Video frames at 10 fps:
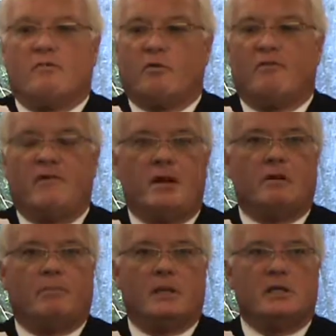for
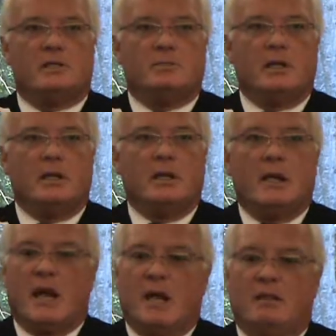finger placement
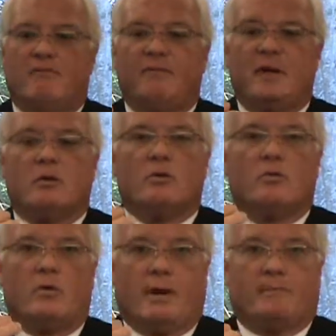and the finger
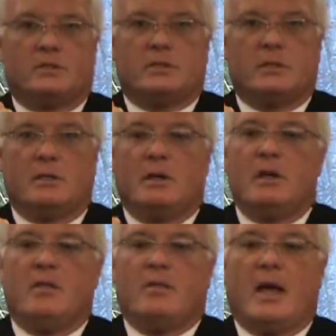grips
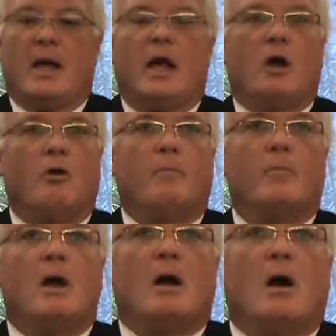that help
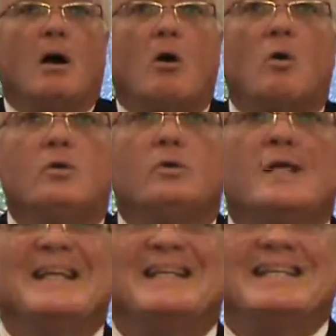hold,
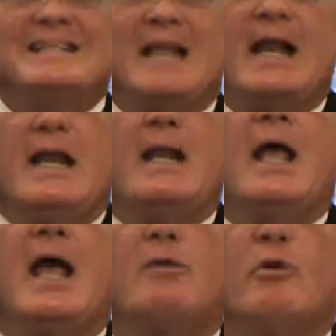steady,
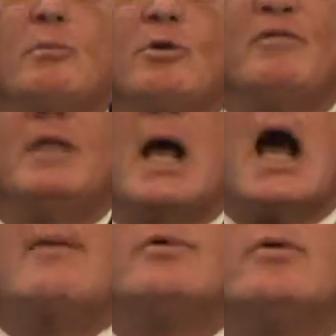and remove the
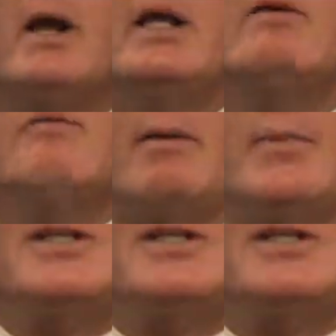obturator from the